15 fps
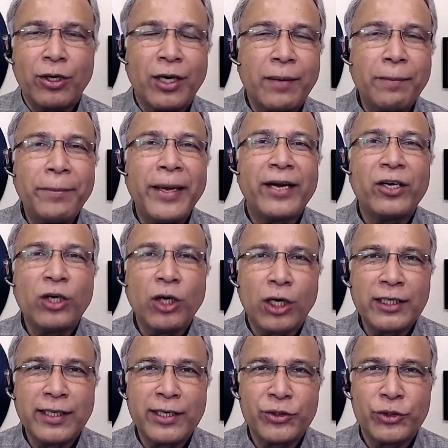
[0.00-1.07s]
compare and
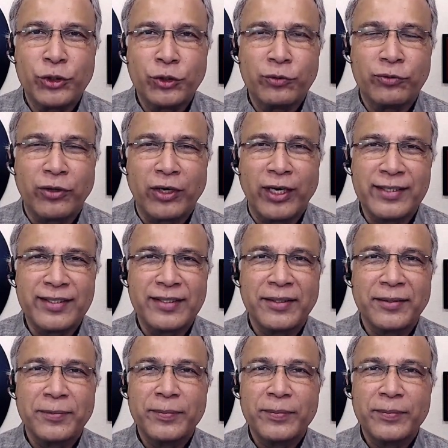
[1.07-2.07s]
contrast the two for us.